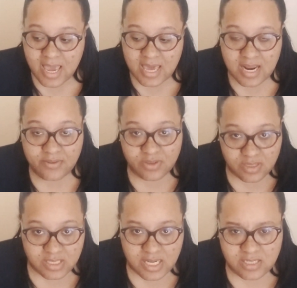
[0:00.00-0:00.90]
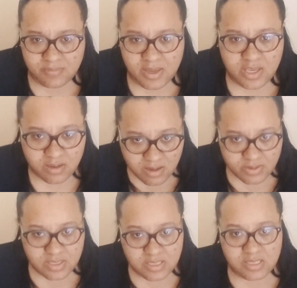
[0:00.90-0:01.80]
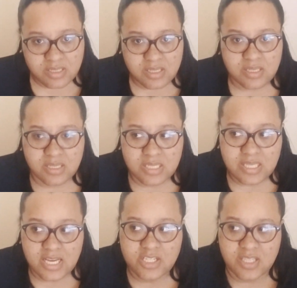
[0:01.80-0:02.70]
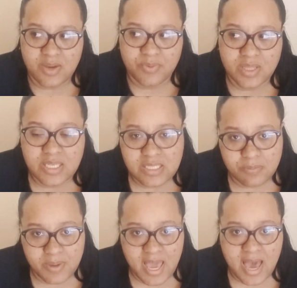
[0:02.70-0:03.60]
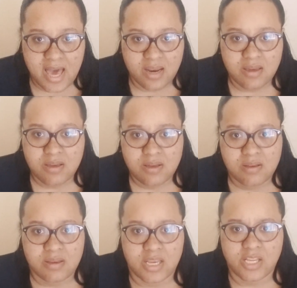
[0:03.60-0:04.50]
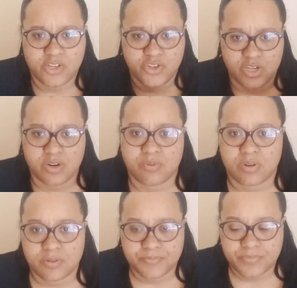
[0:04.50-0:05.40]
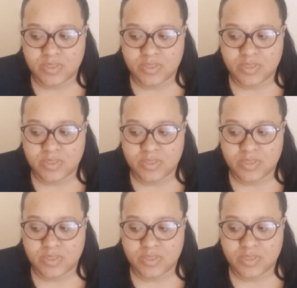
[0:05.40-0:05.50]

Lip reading: And after the discussion, like, you know, this is a discussion that really needs to be had in general.